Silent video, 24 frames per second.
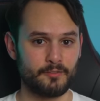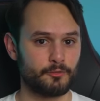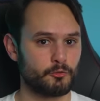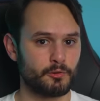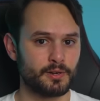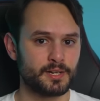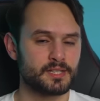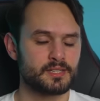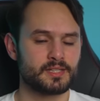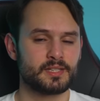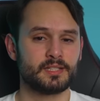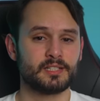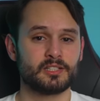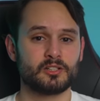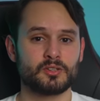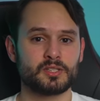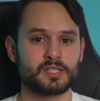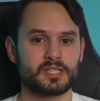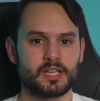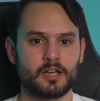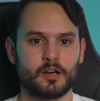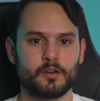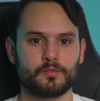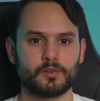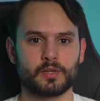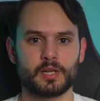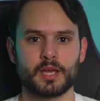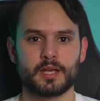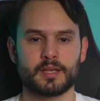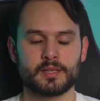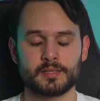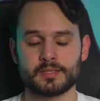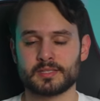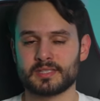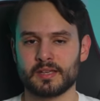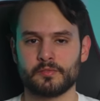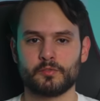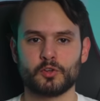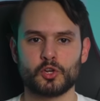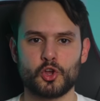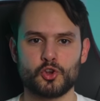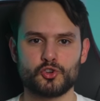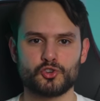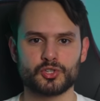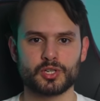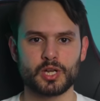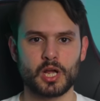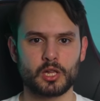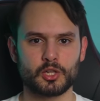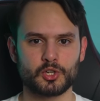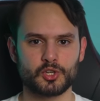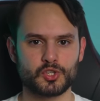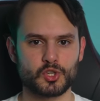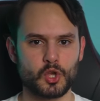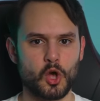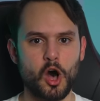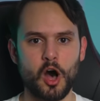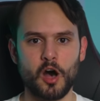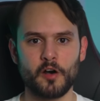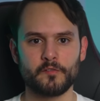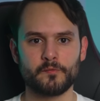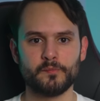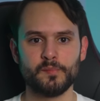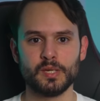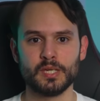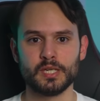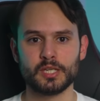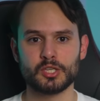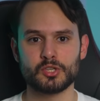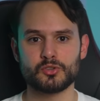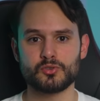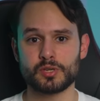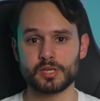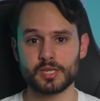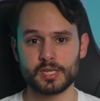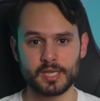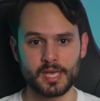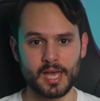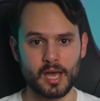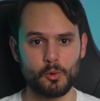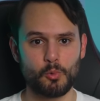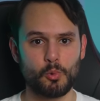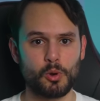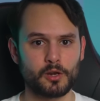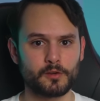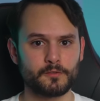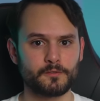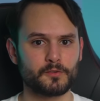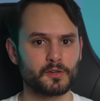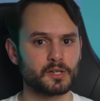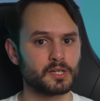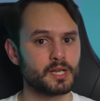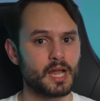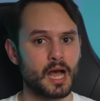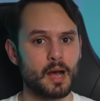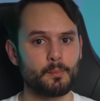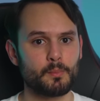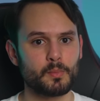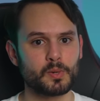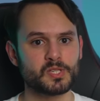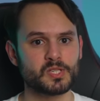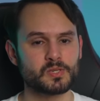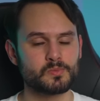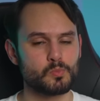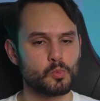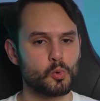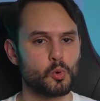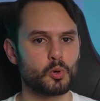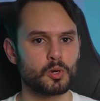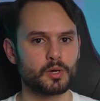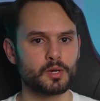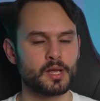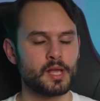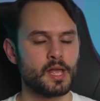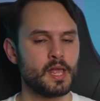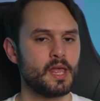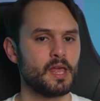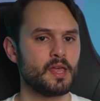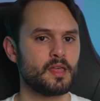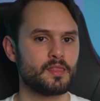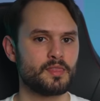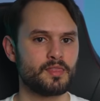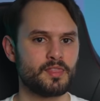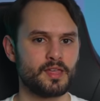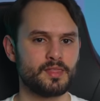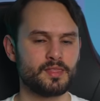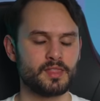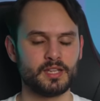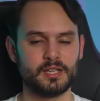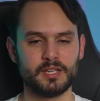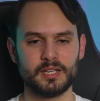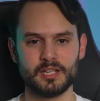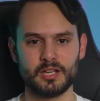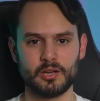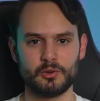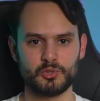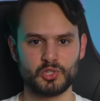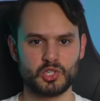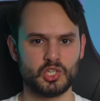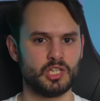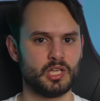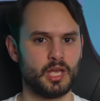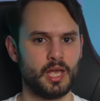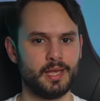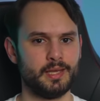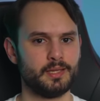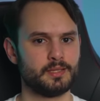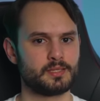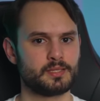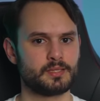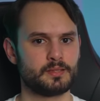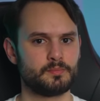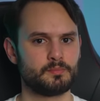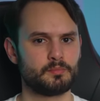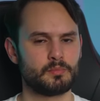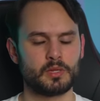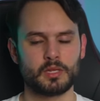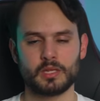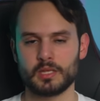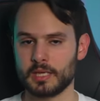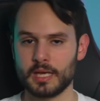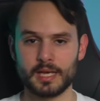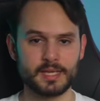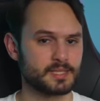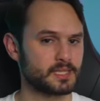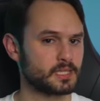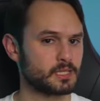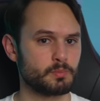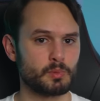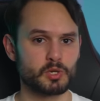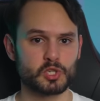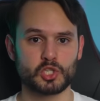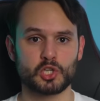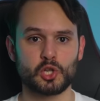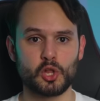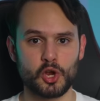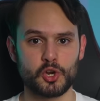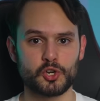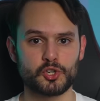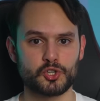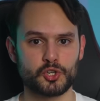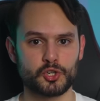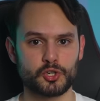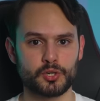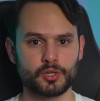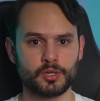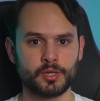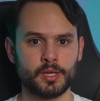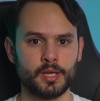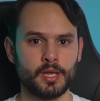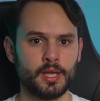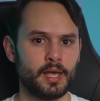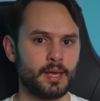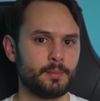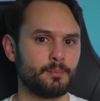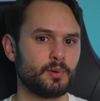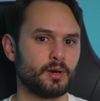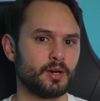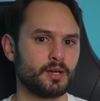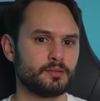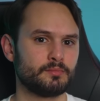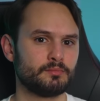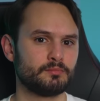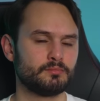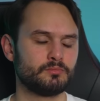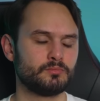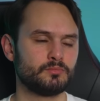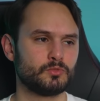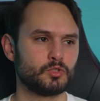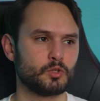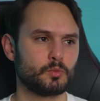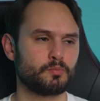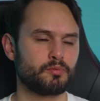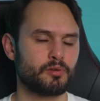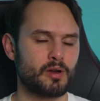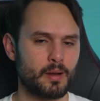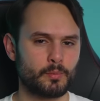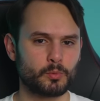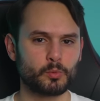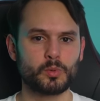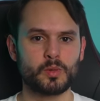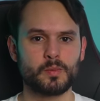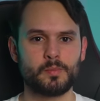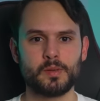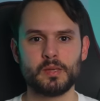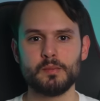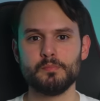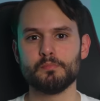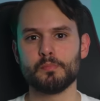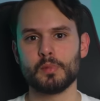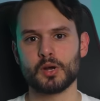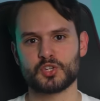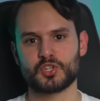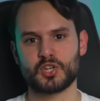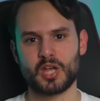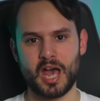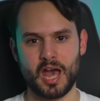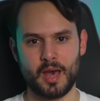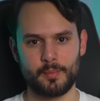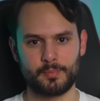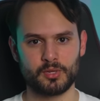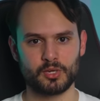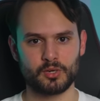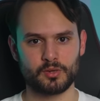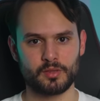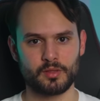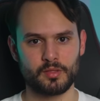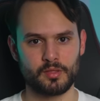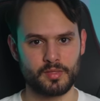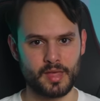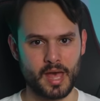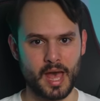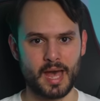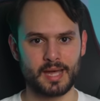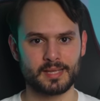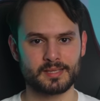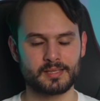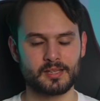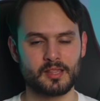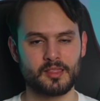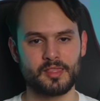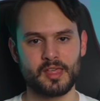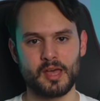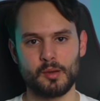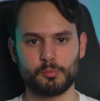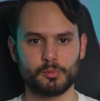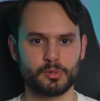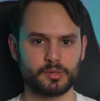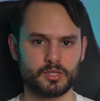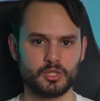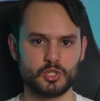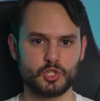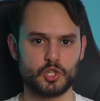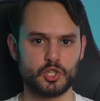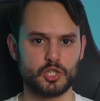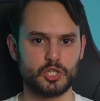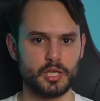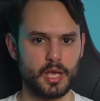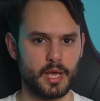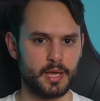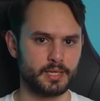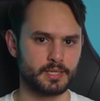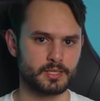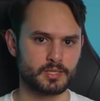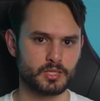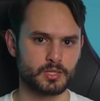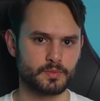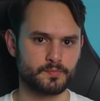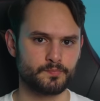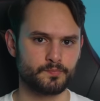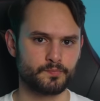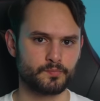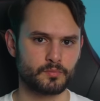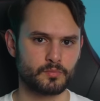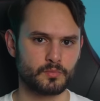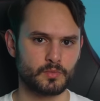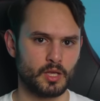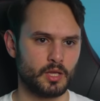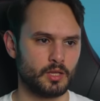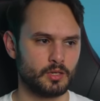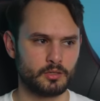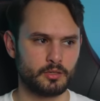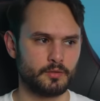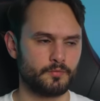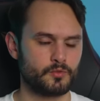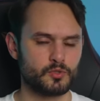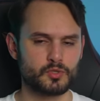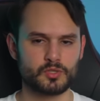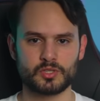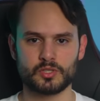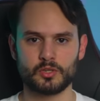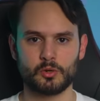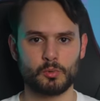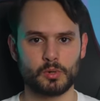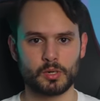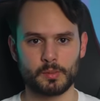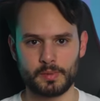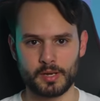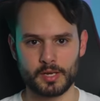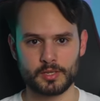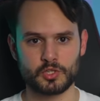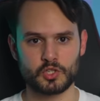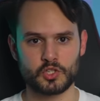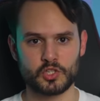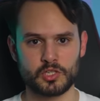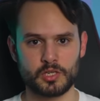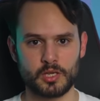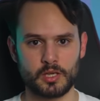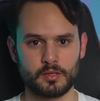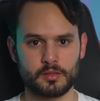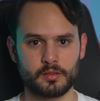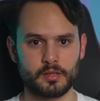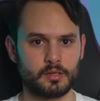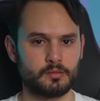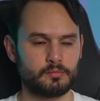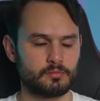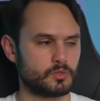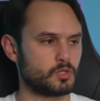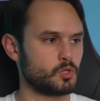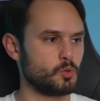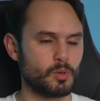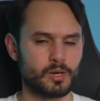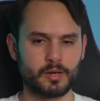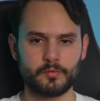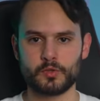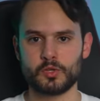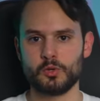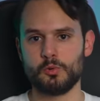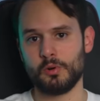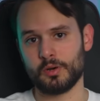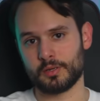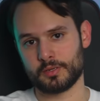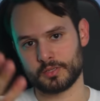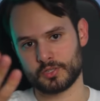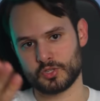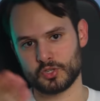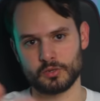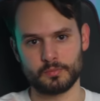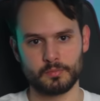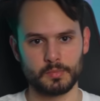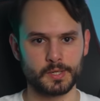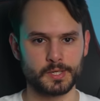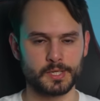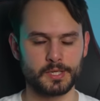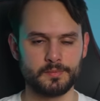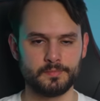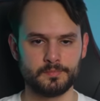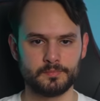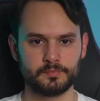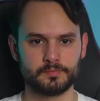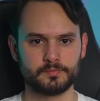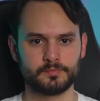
I've already seen it on sale for like $700 off, meaning you can get one for not much more than the Neo G8. Yes, it's much larger, but you'll probably be much happier than that than with the G8. And if you still want to buy the G8, then do whatever you want. It's your money.